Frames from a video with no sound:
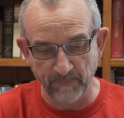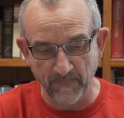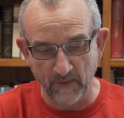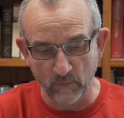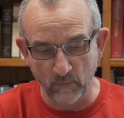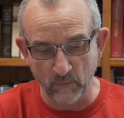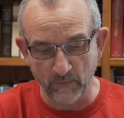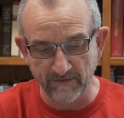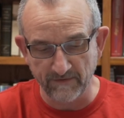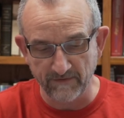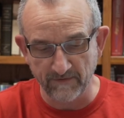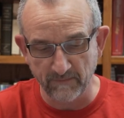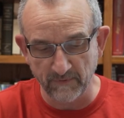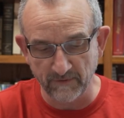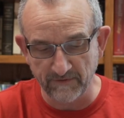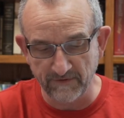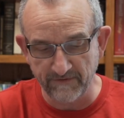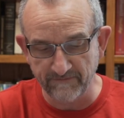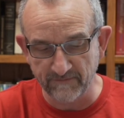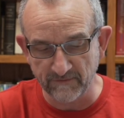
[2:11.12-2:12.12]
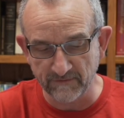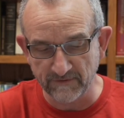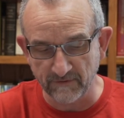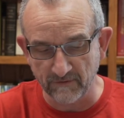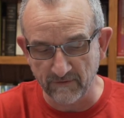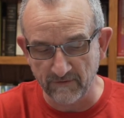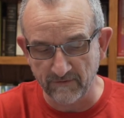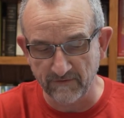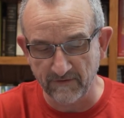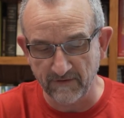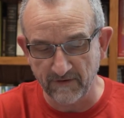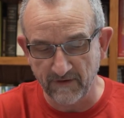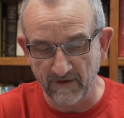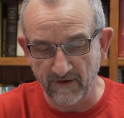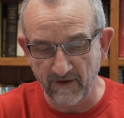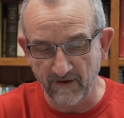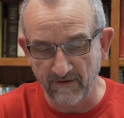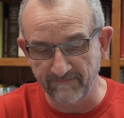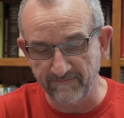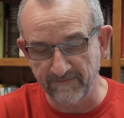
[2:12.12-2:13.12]
When the believers learned
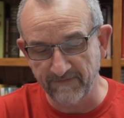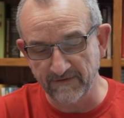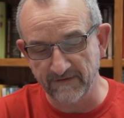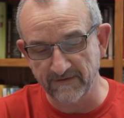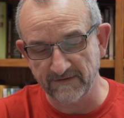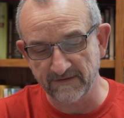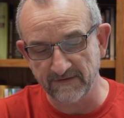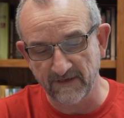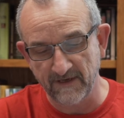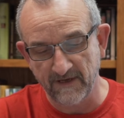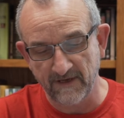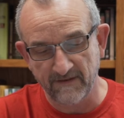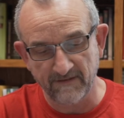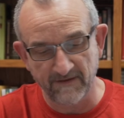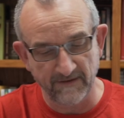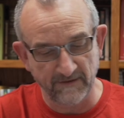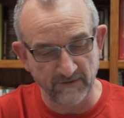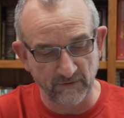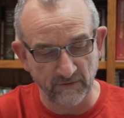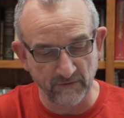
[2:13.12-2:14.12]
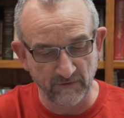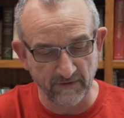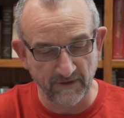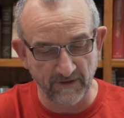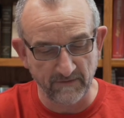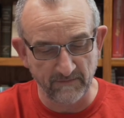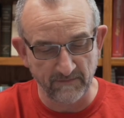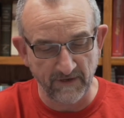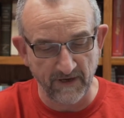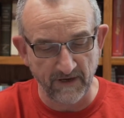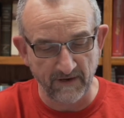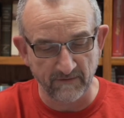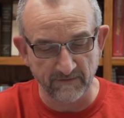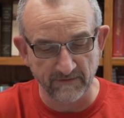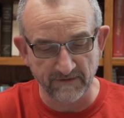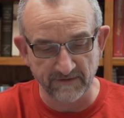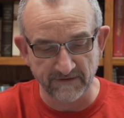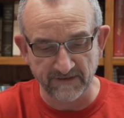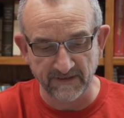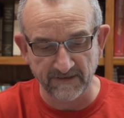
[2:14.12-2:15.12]
of this, they took him down
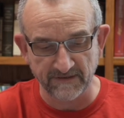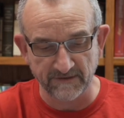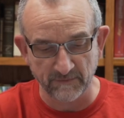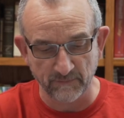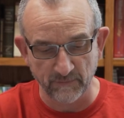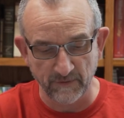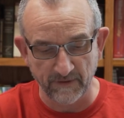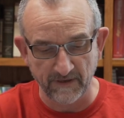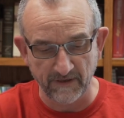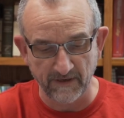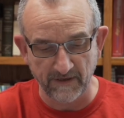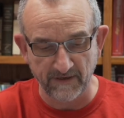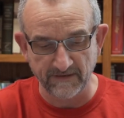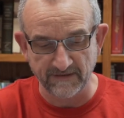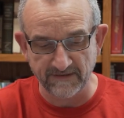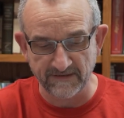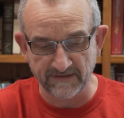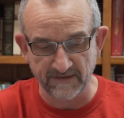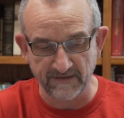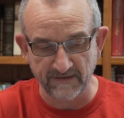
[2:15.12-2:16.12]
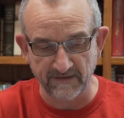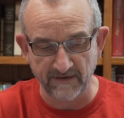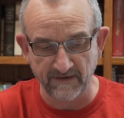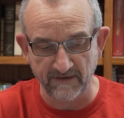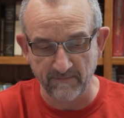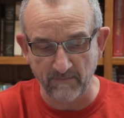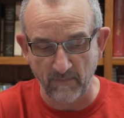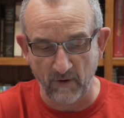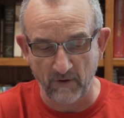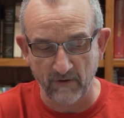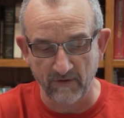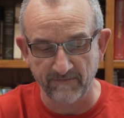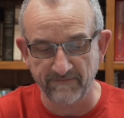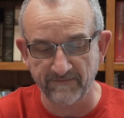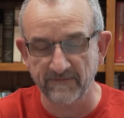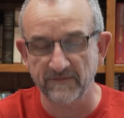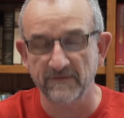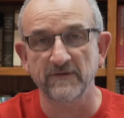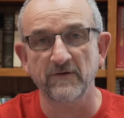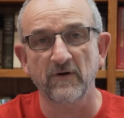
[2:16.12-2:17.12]
to Caesarea and sent him off
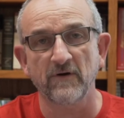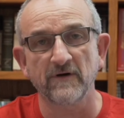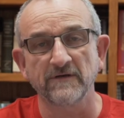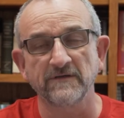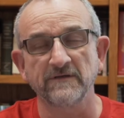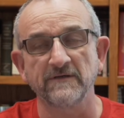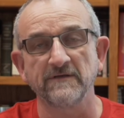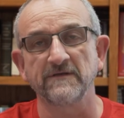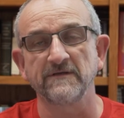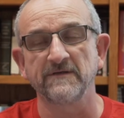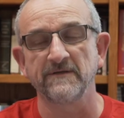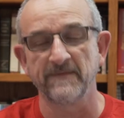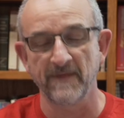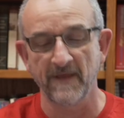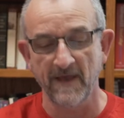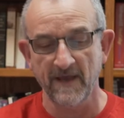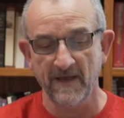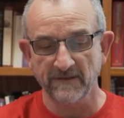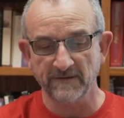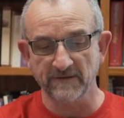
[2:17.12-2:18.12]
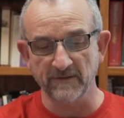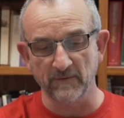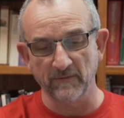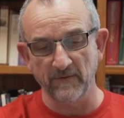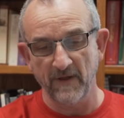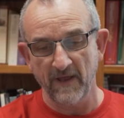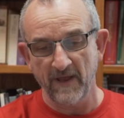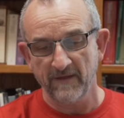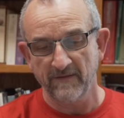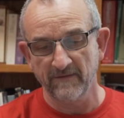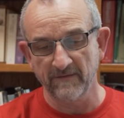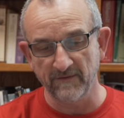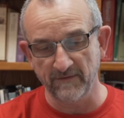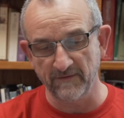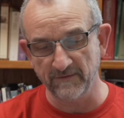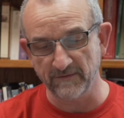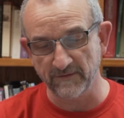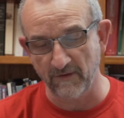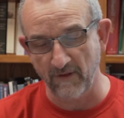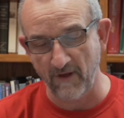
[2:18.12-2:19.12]
to Tarsus. So
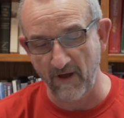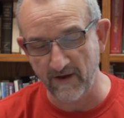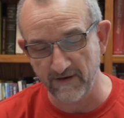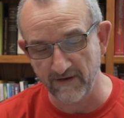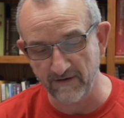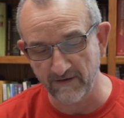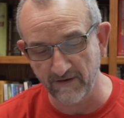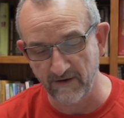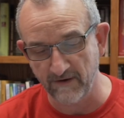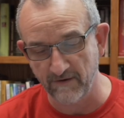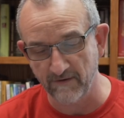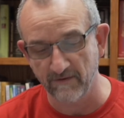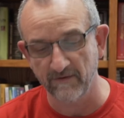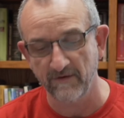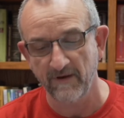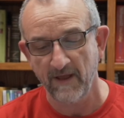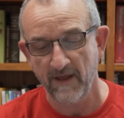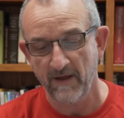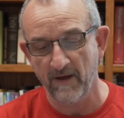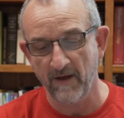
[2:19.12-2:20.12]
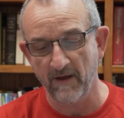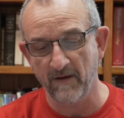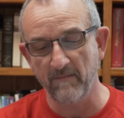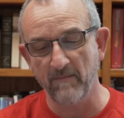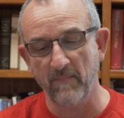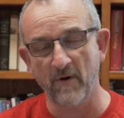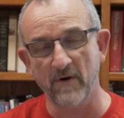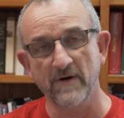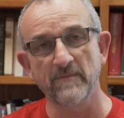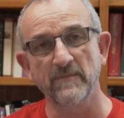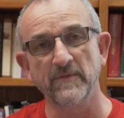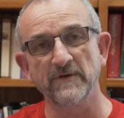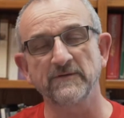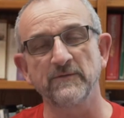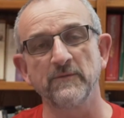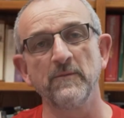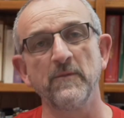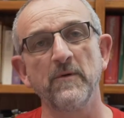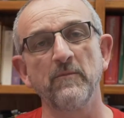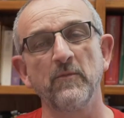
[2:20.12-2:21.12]
there's a lot in here. Barnabas,
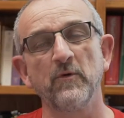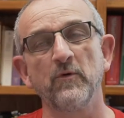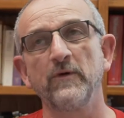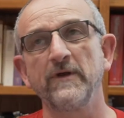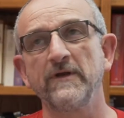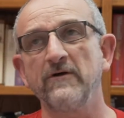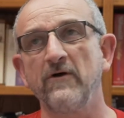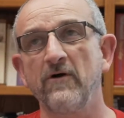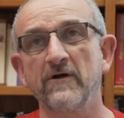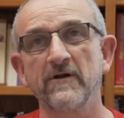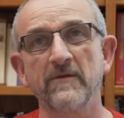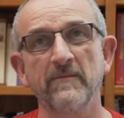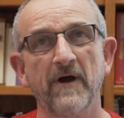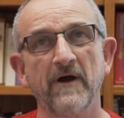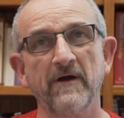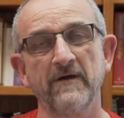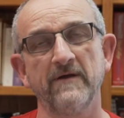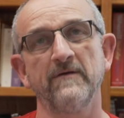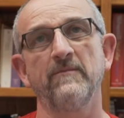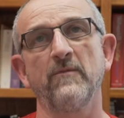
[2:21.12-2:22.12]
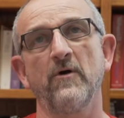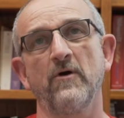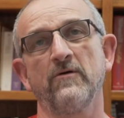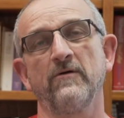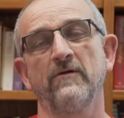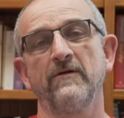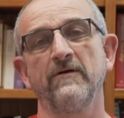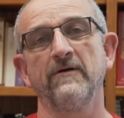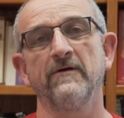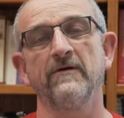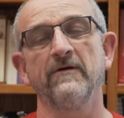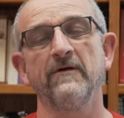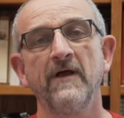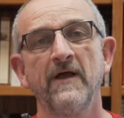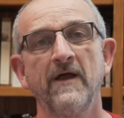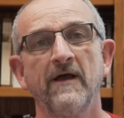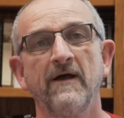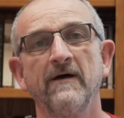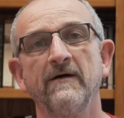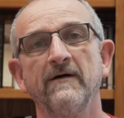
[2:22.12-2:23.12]
remember, we talked about him earlier,
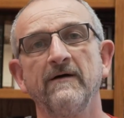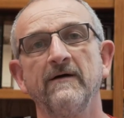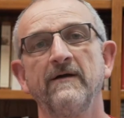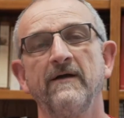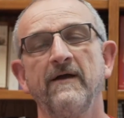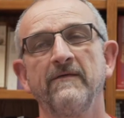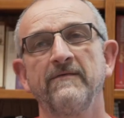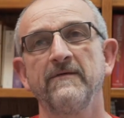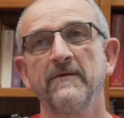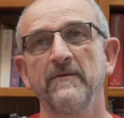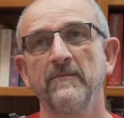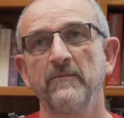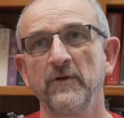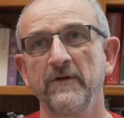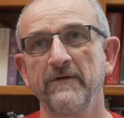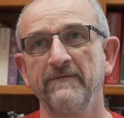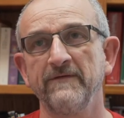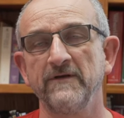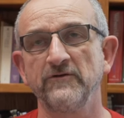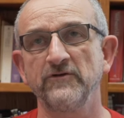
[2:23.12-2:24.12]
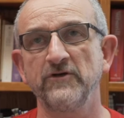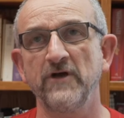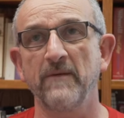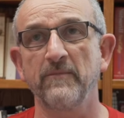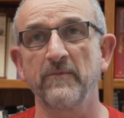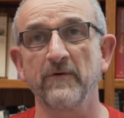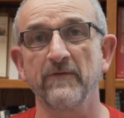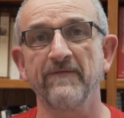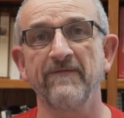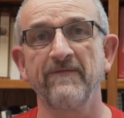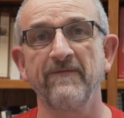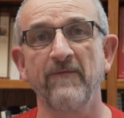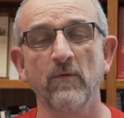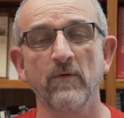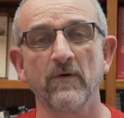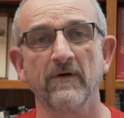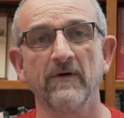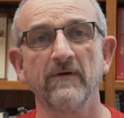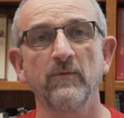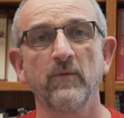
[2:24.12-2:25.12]
I believe in chapter
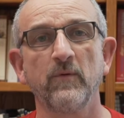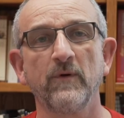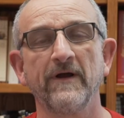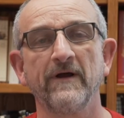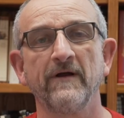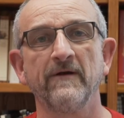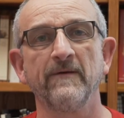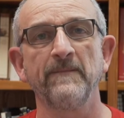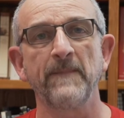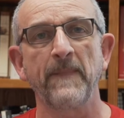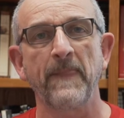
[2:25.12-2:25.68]
4, where